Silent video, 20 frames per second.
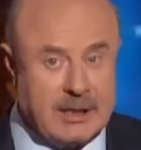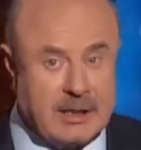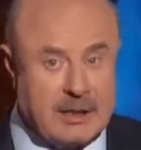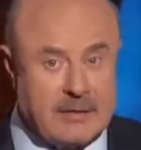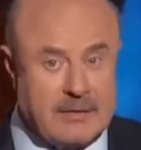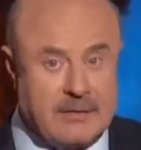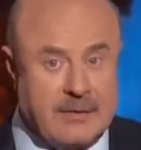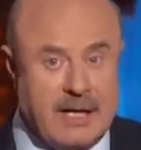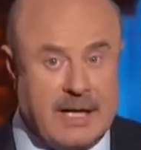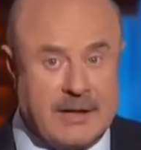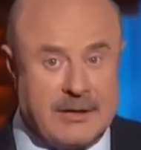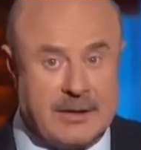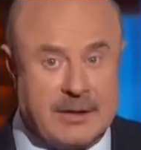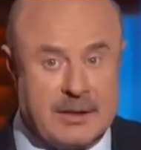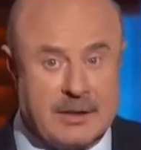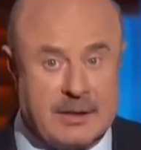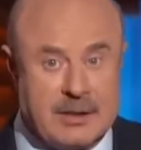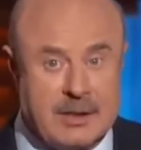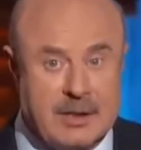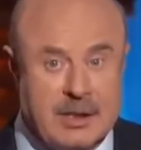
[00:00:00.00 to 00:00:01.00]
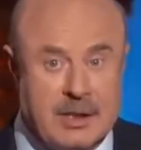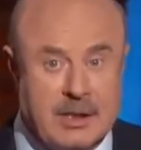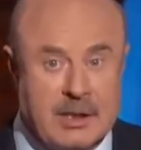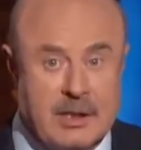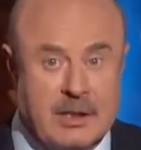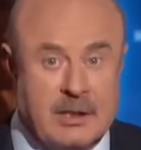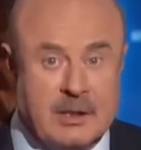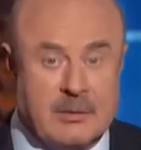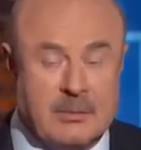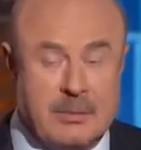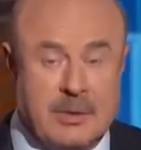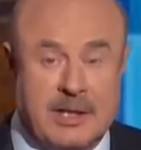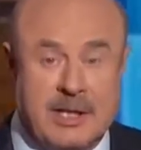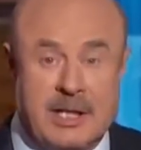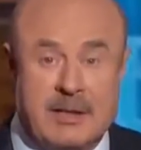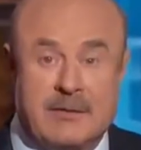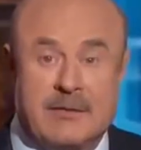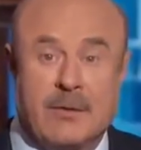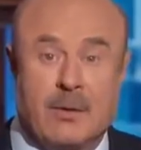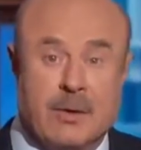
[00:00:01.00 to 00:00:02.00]
her father
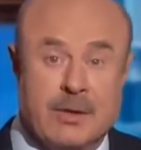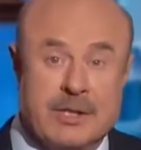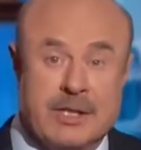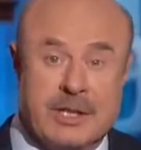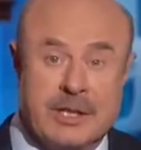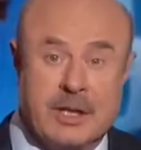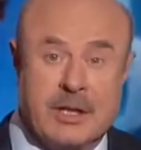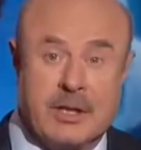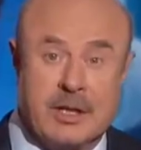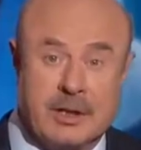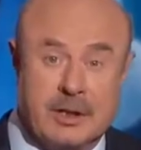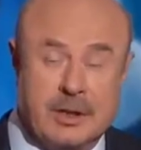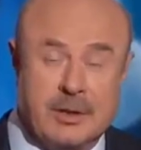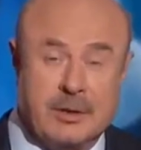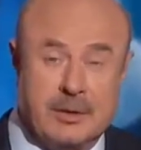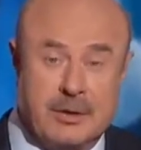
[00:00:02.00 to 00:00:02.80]
began forcing her to do